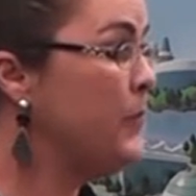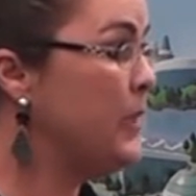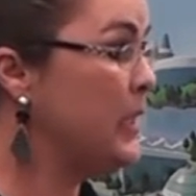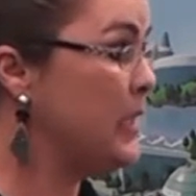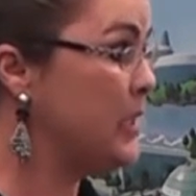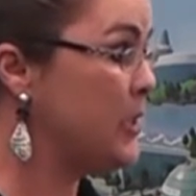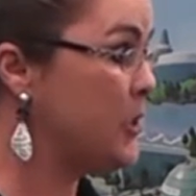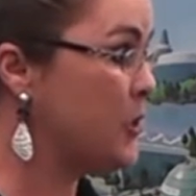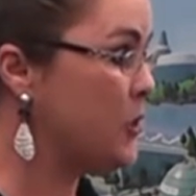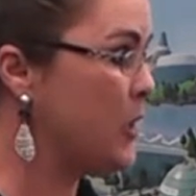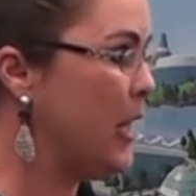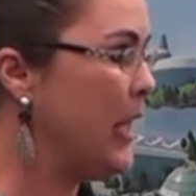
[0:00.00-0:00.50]

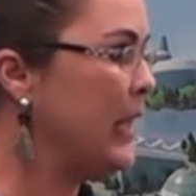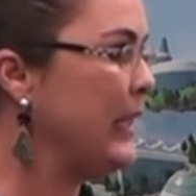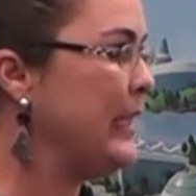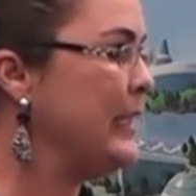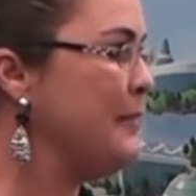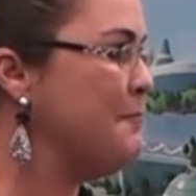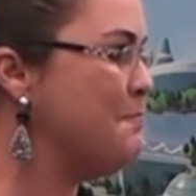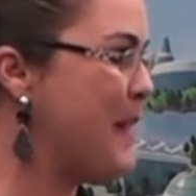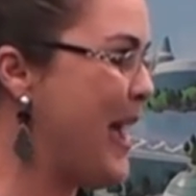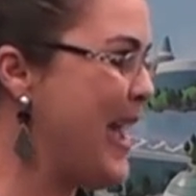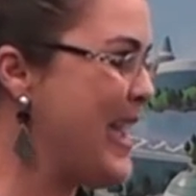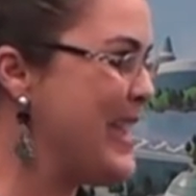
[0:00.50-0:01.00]
the
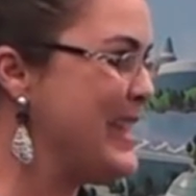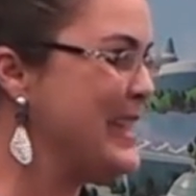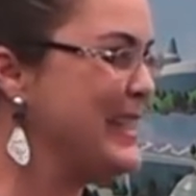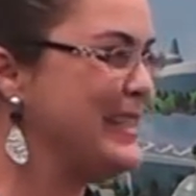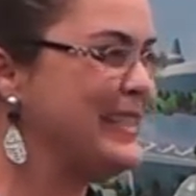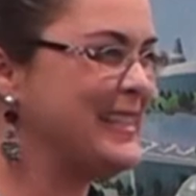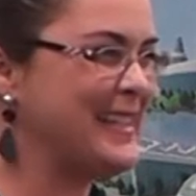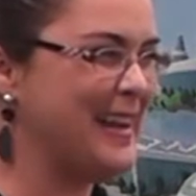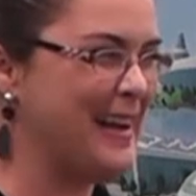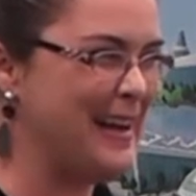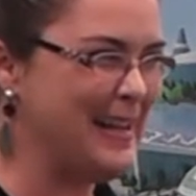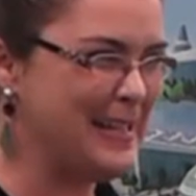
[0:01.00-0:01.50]

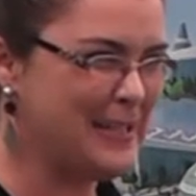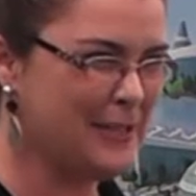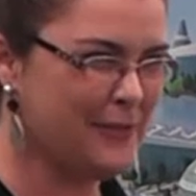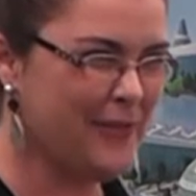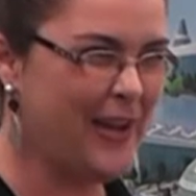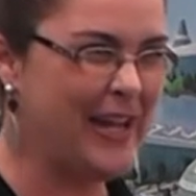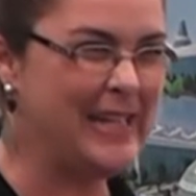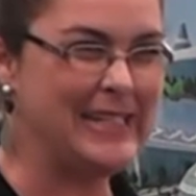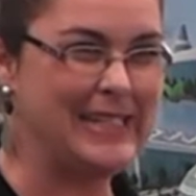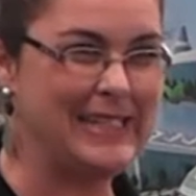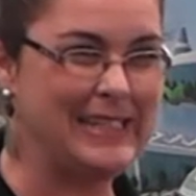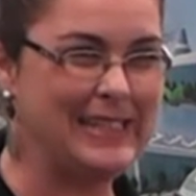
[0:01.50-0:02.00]
Australian-made kind of
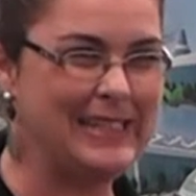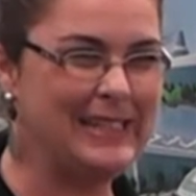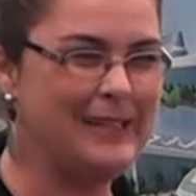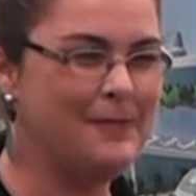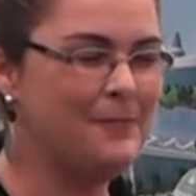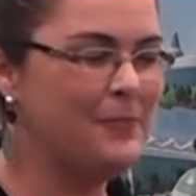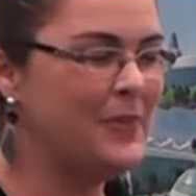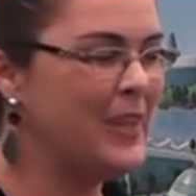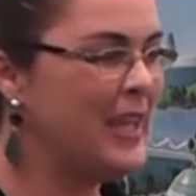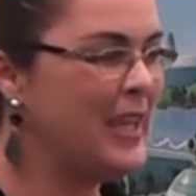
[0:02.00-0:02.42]
idea.